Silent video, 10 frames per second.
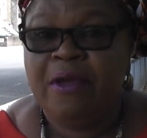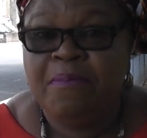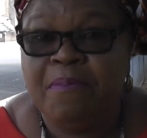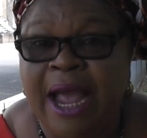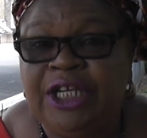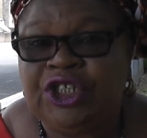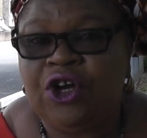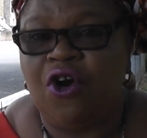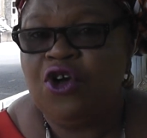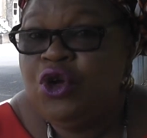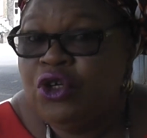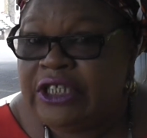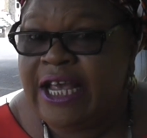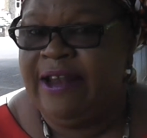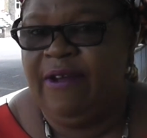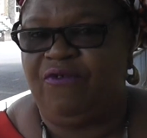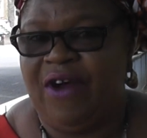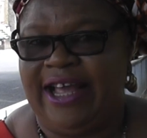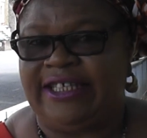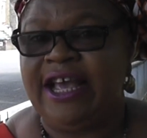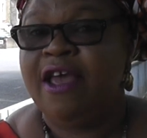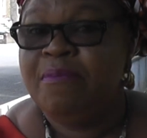Make sure you see the fight.